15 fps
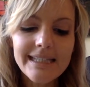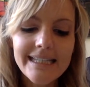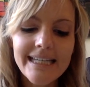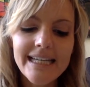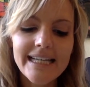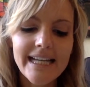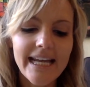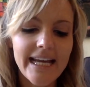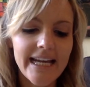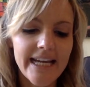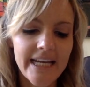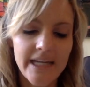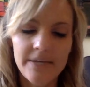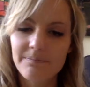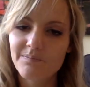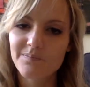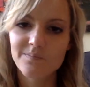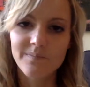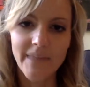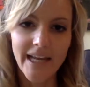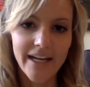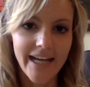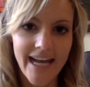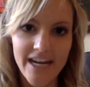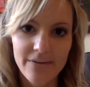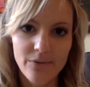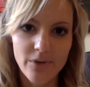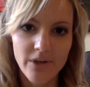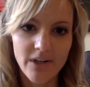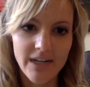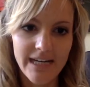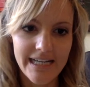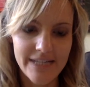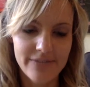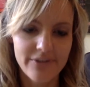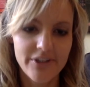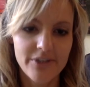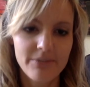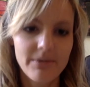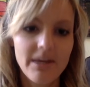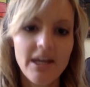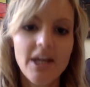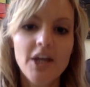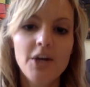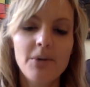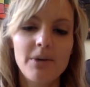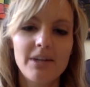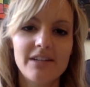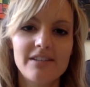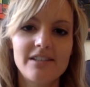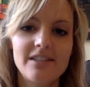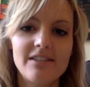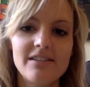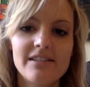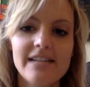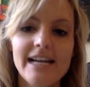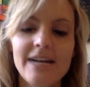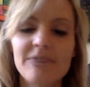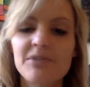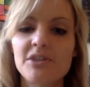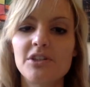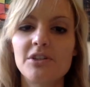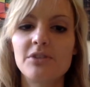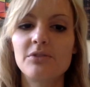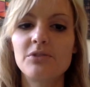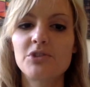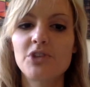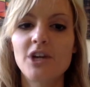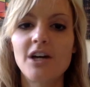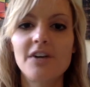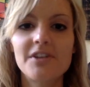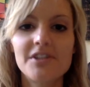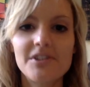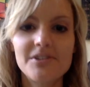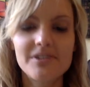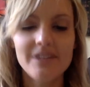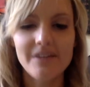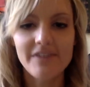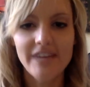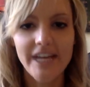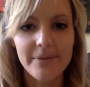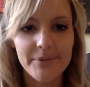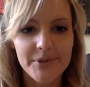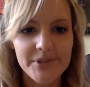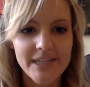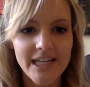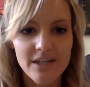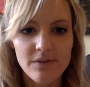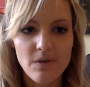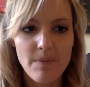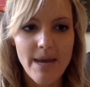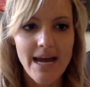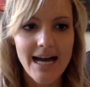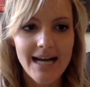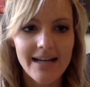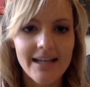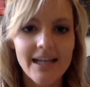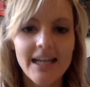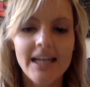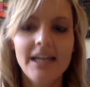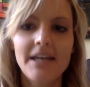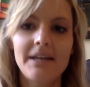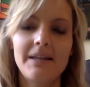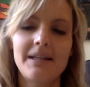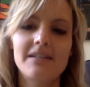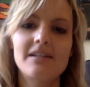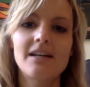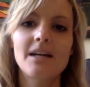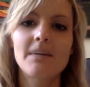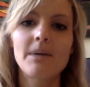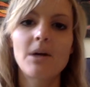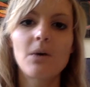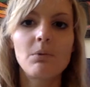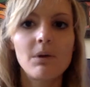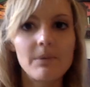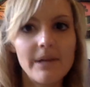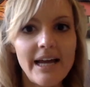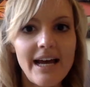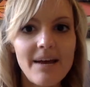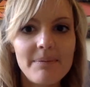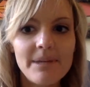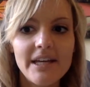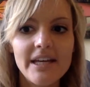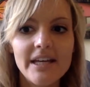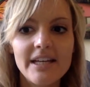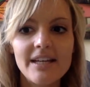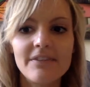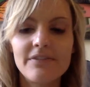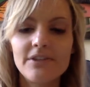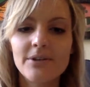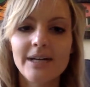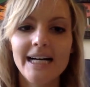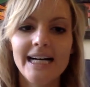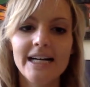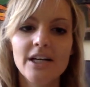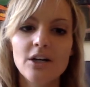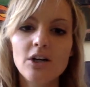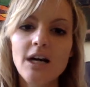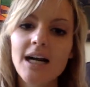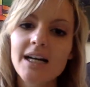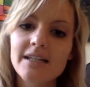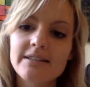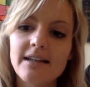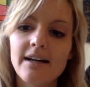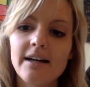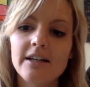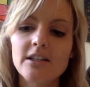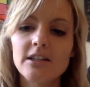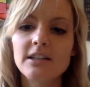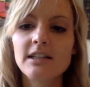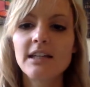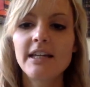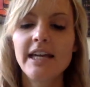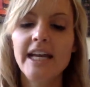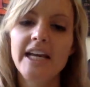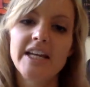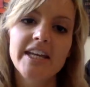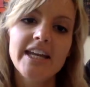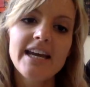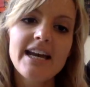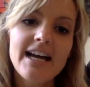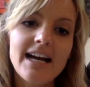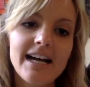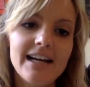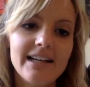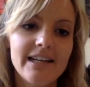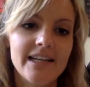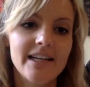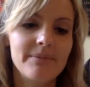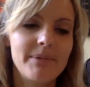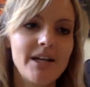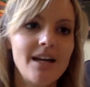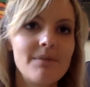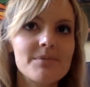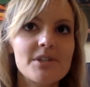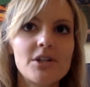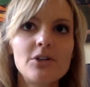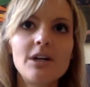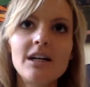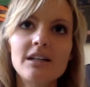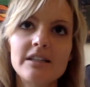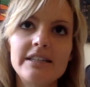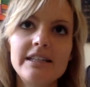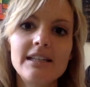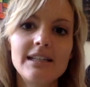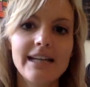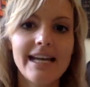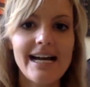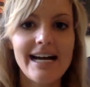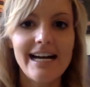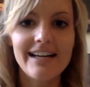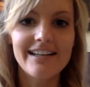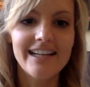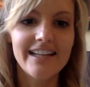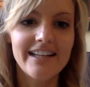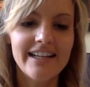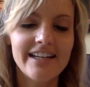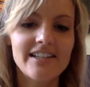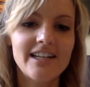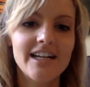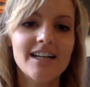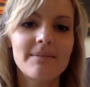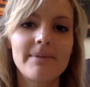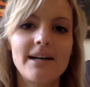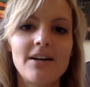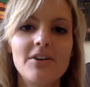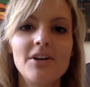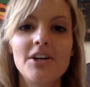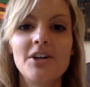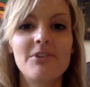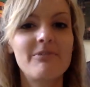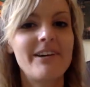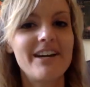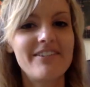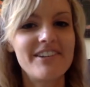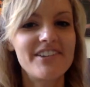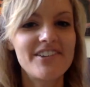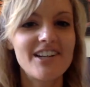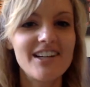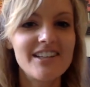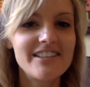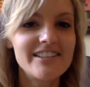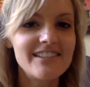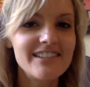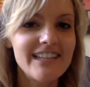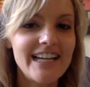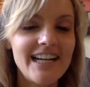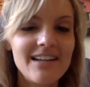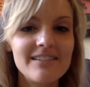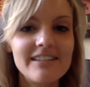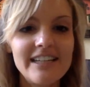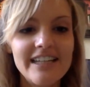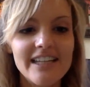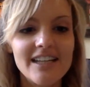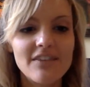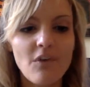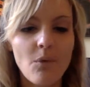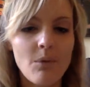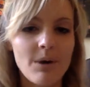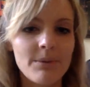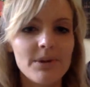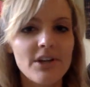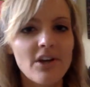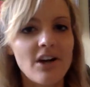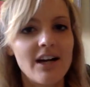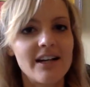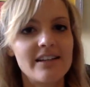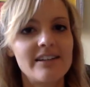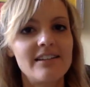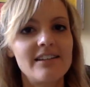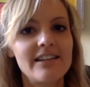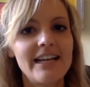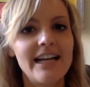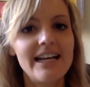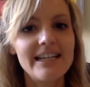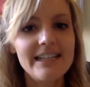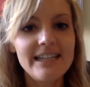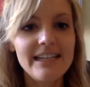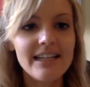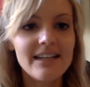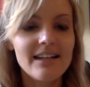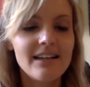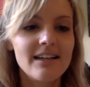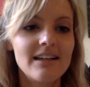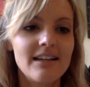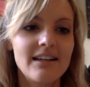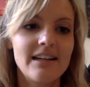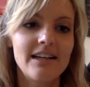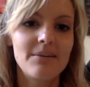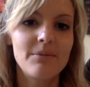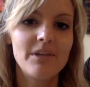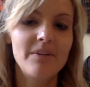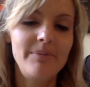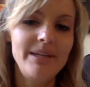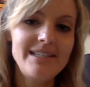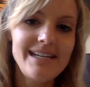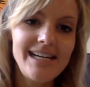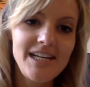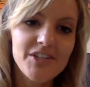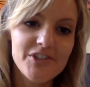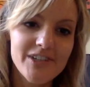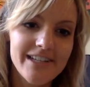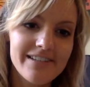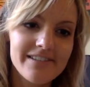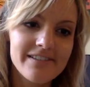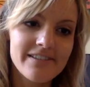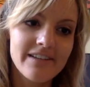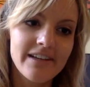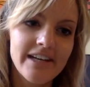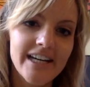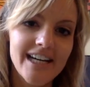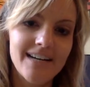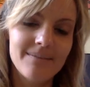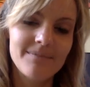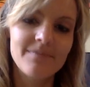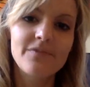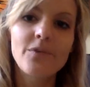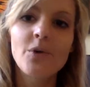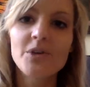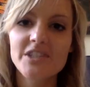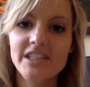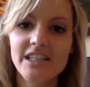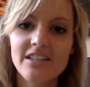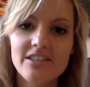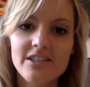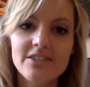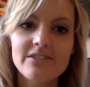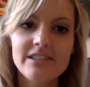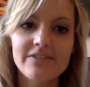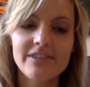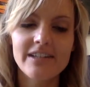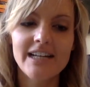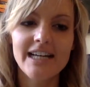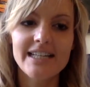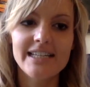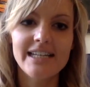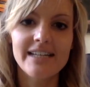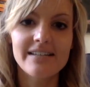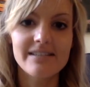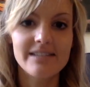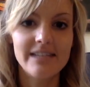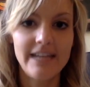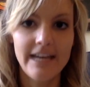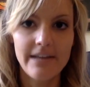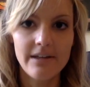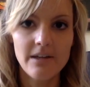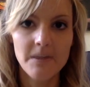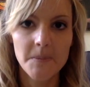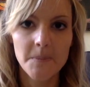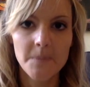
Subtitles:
in a K4 classroom where the students have to draw 2 stuffed animals out of a bag, and they talk about what would happen if you had a crocodile and a cat and it becomes a crocodile cat, and they talk about where would the crocodile cat live and what would the crocodile cat eat and would it be dangerous, forcing 2 different ideas together.